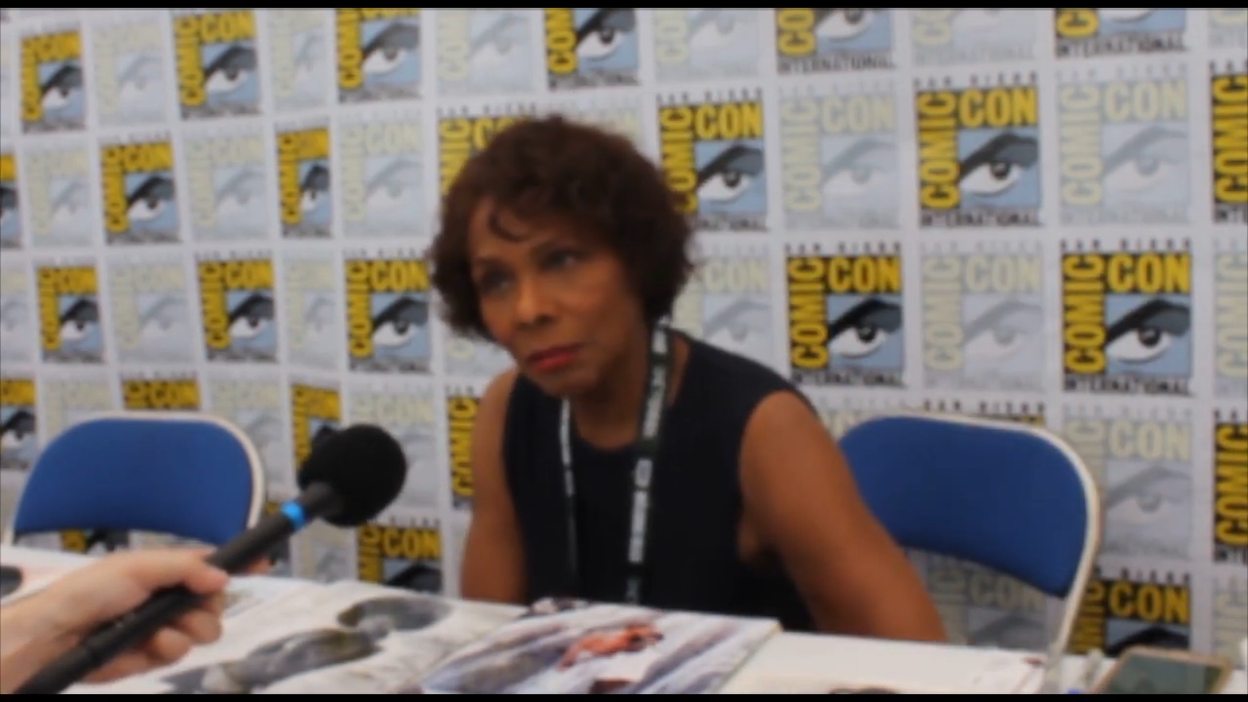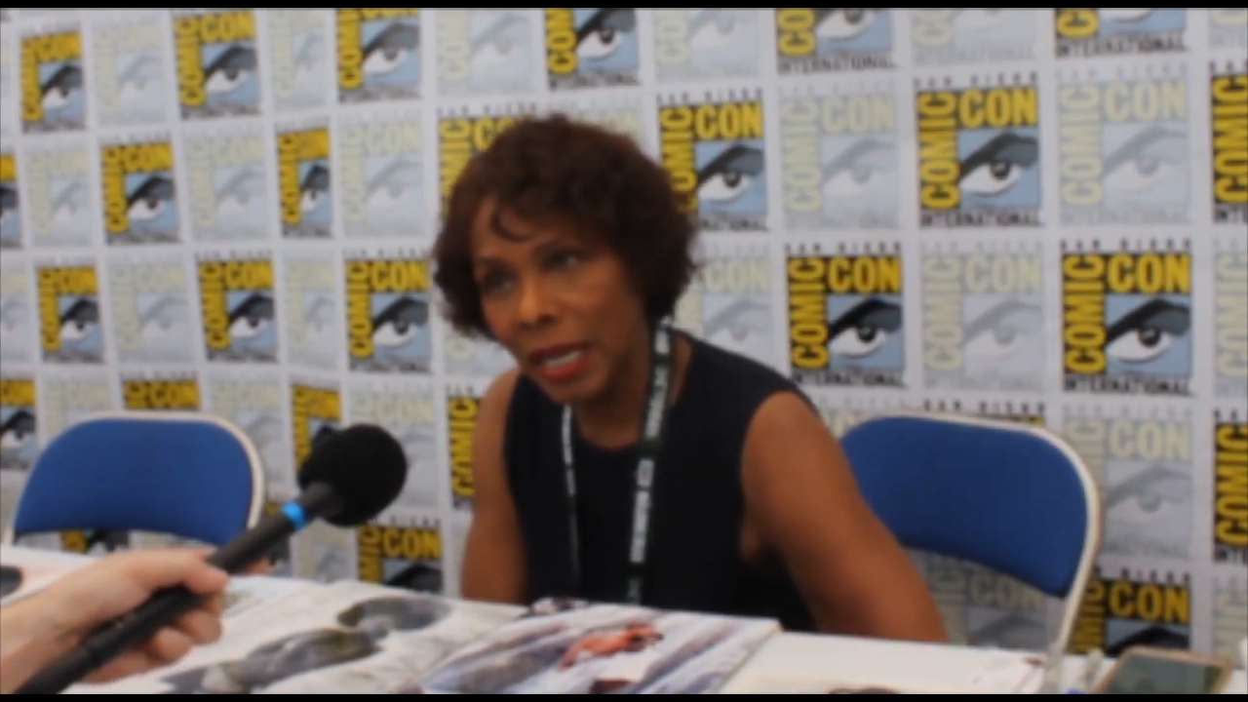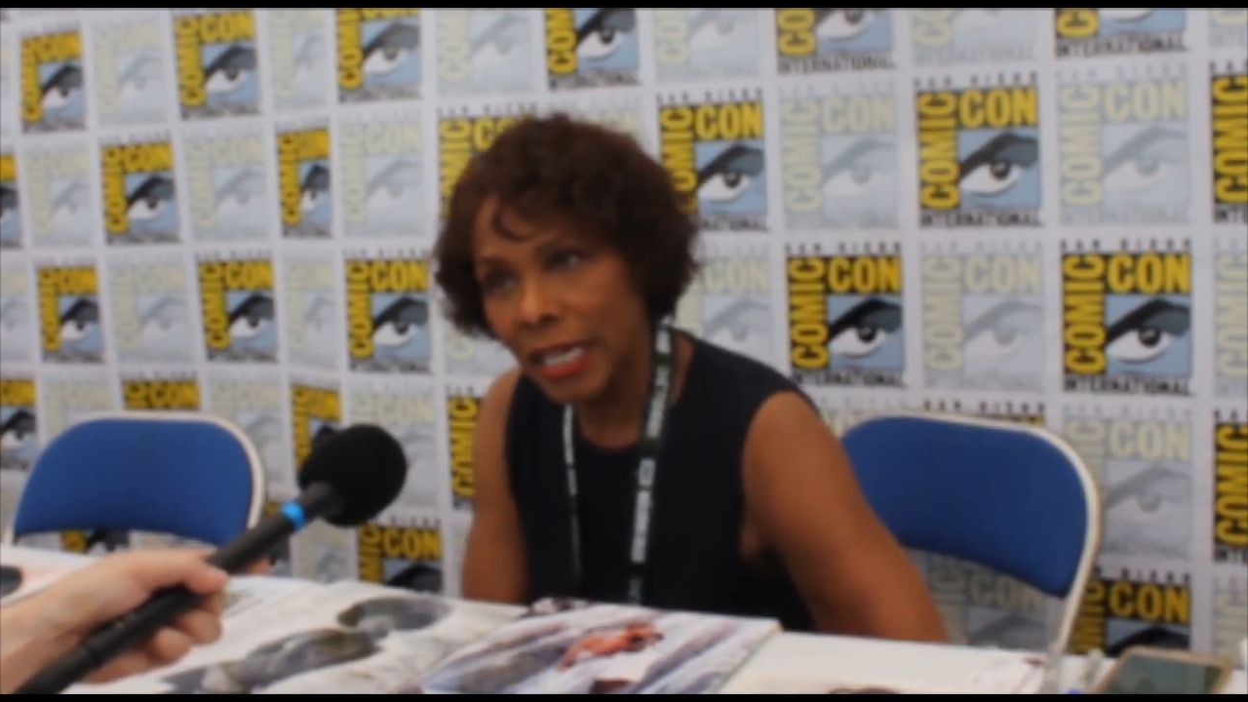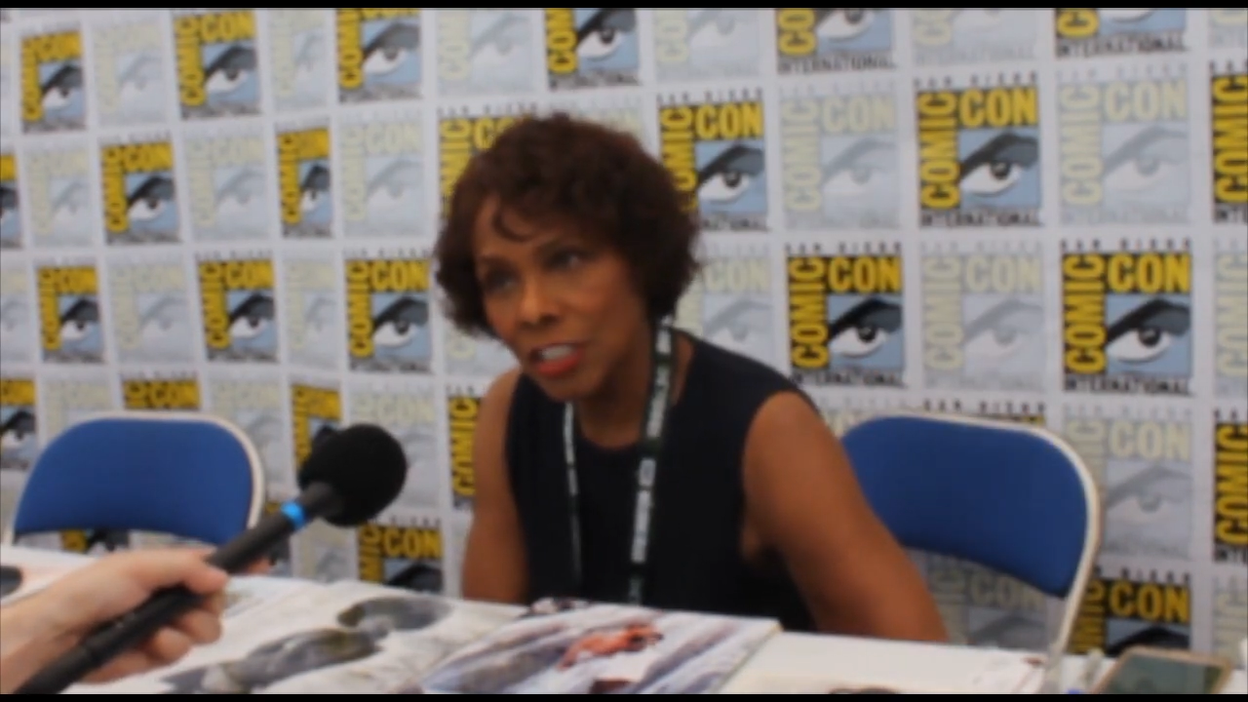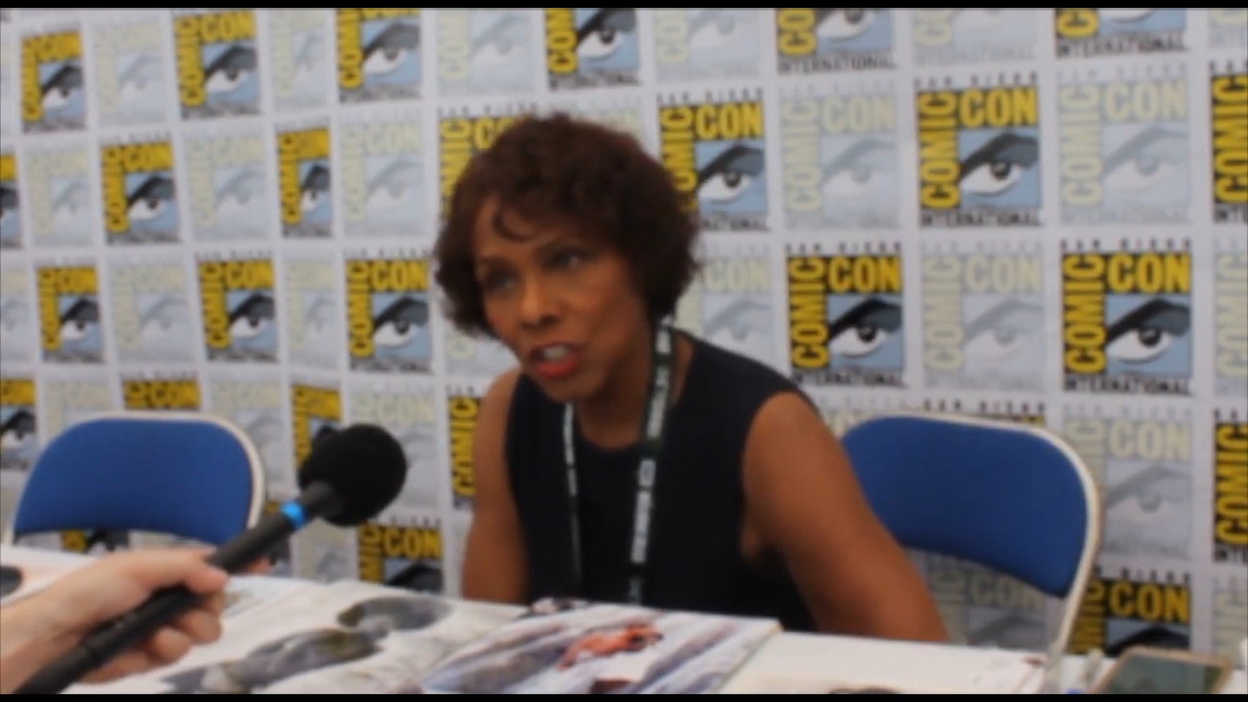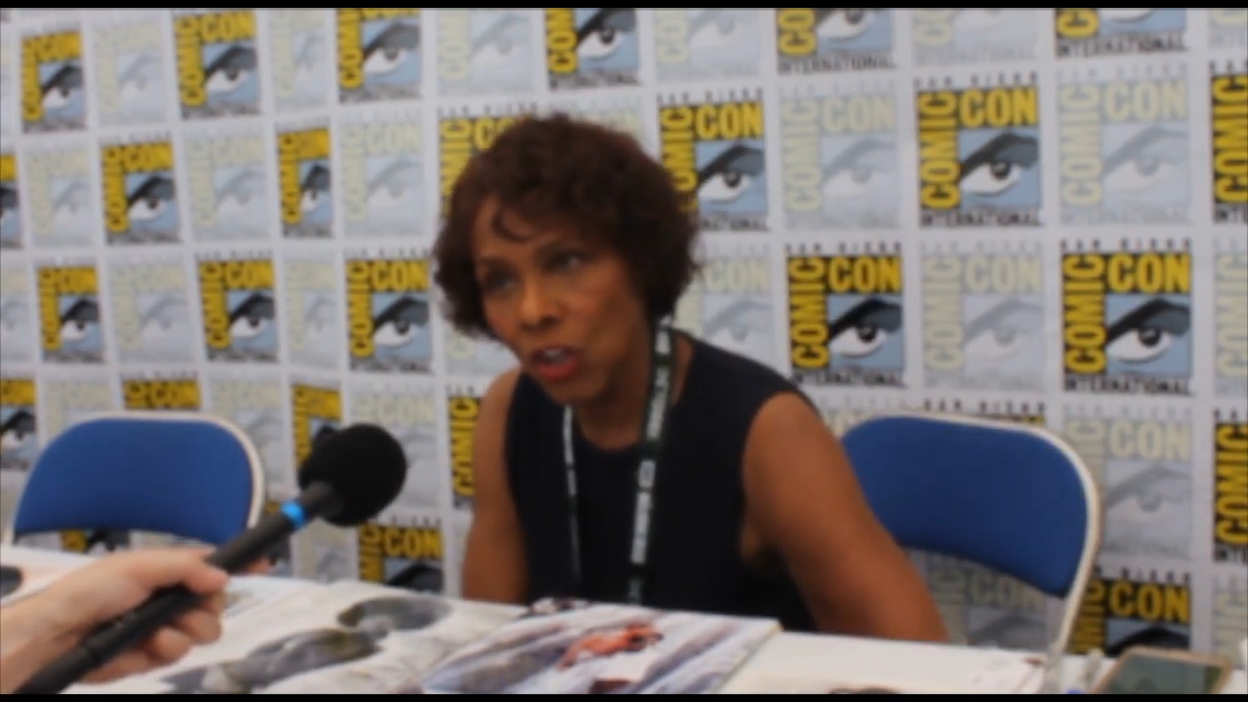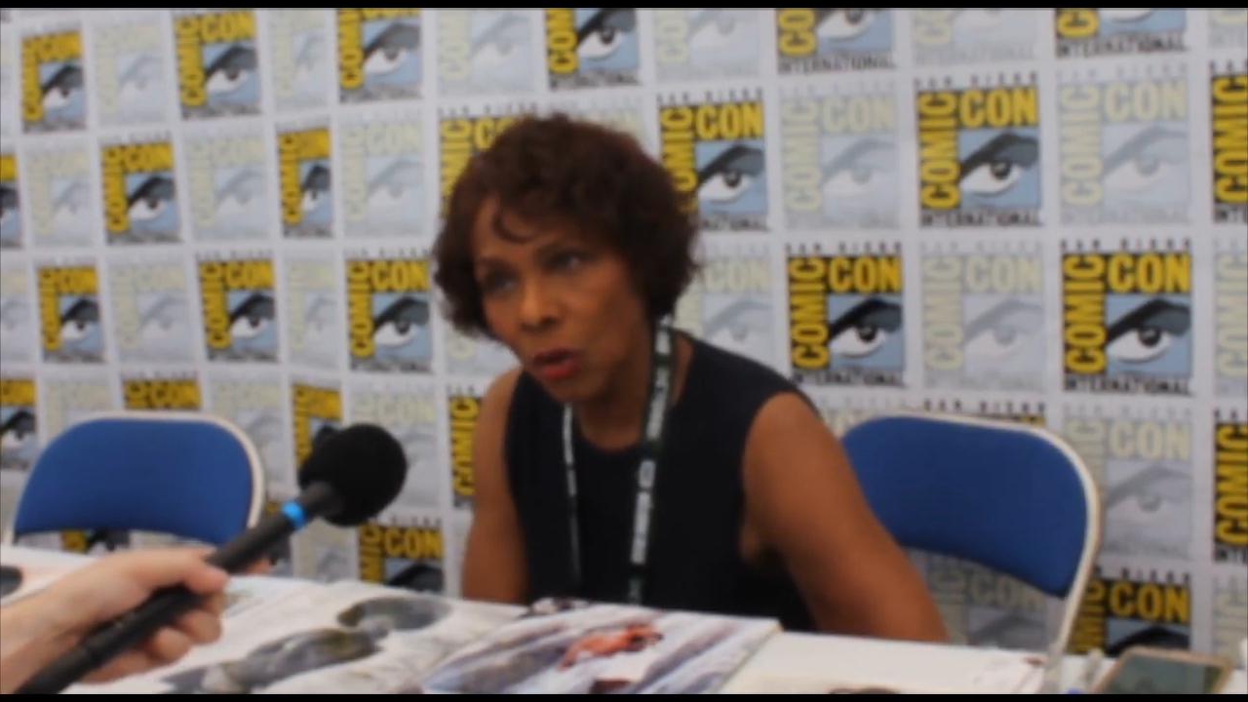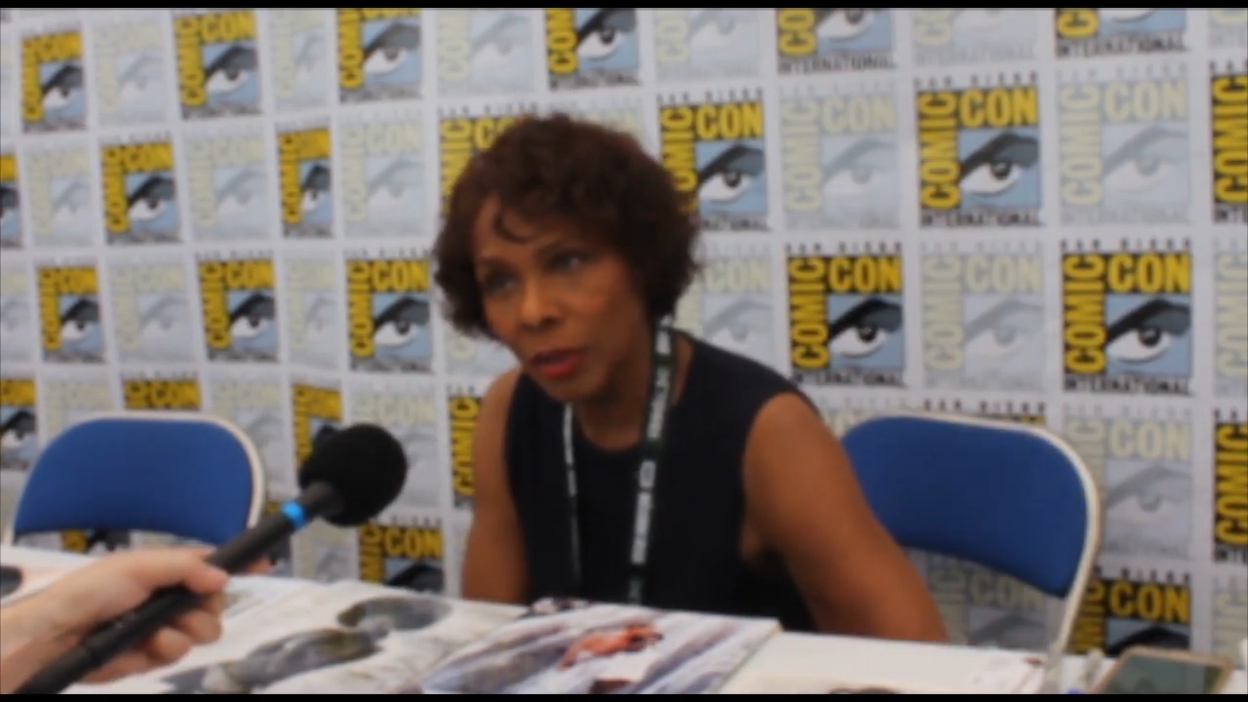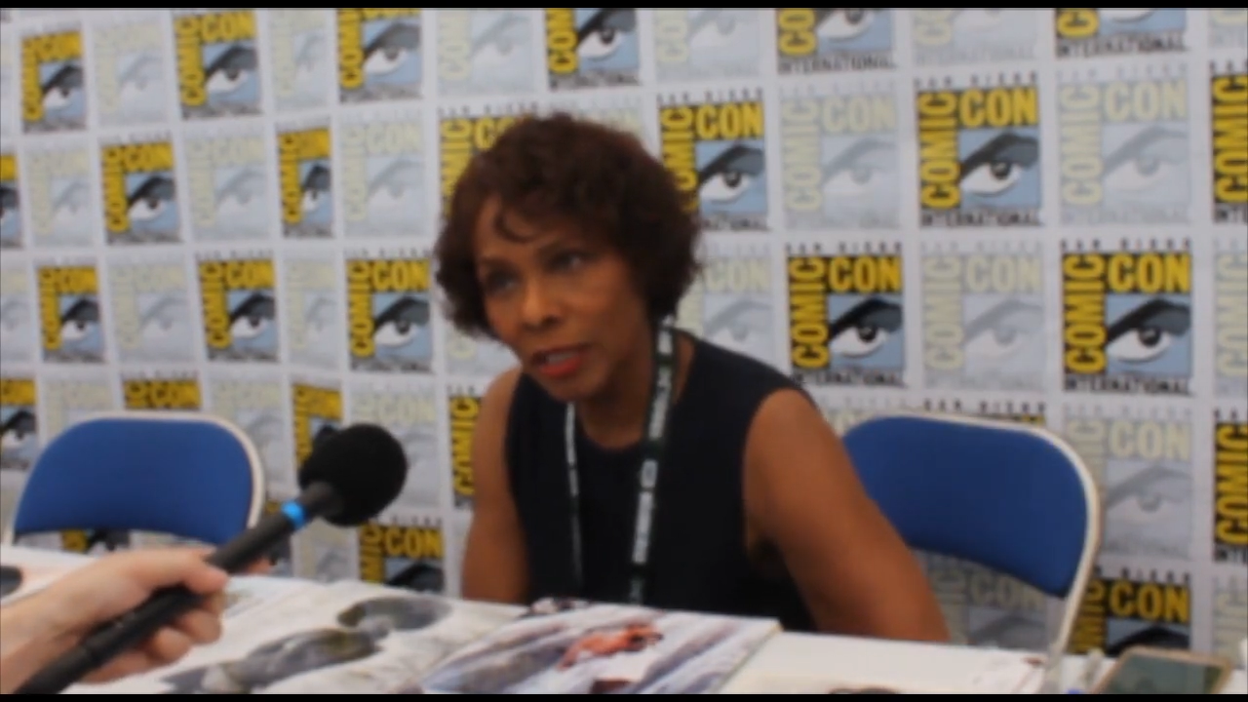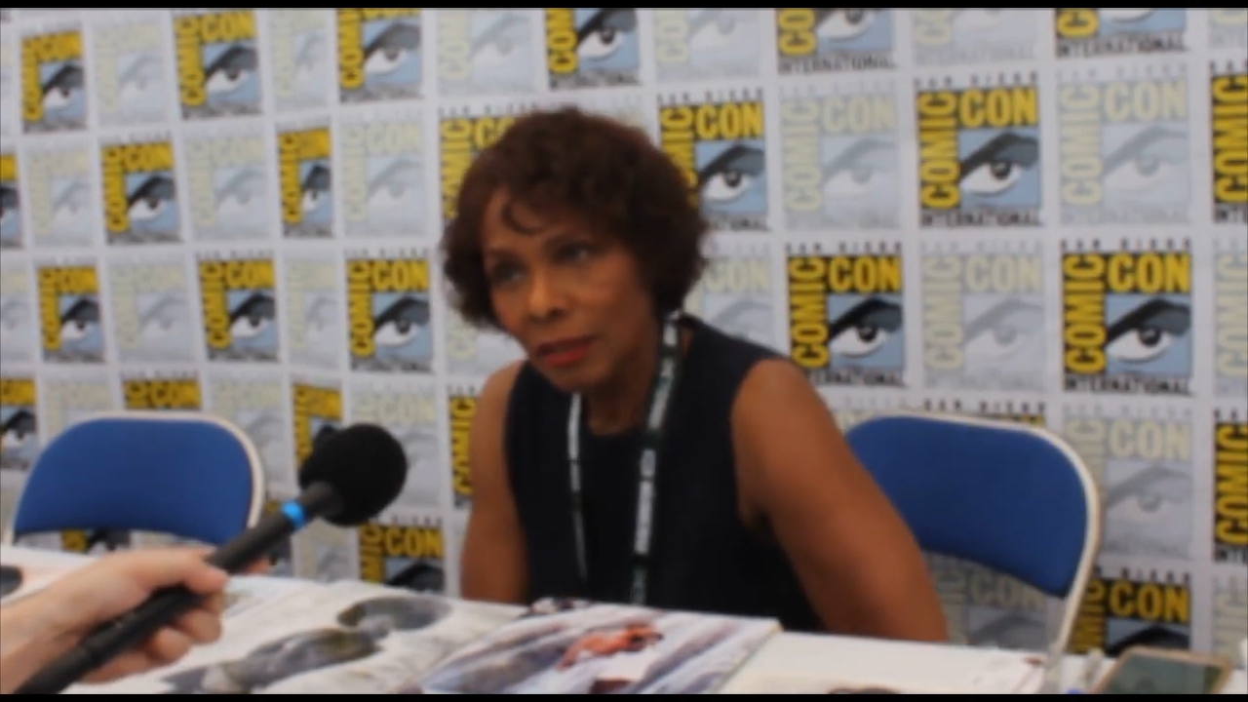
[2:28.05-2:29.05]
my agent
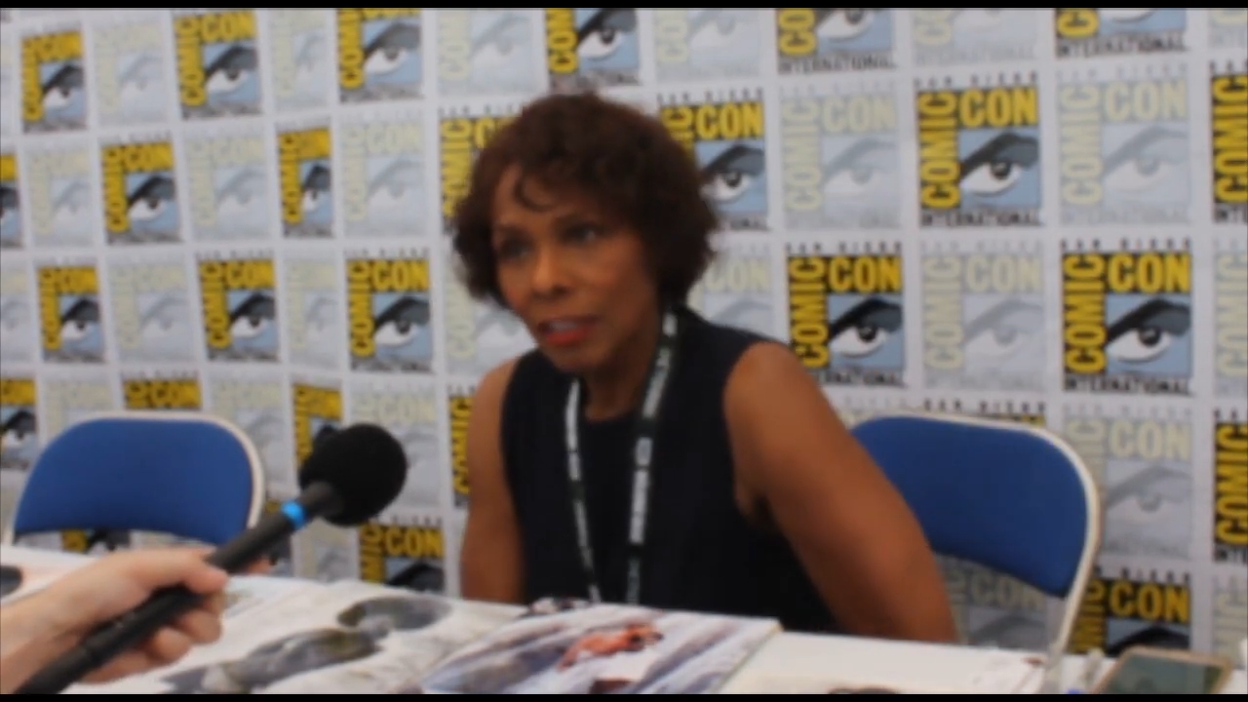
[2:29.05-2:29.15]
told me,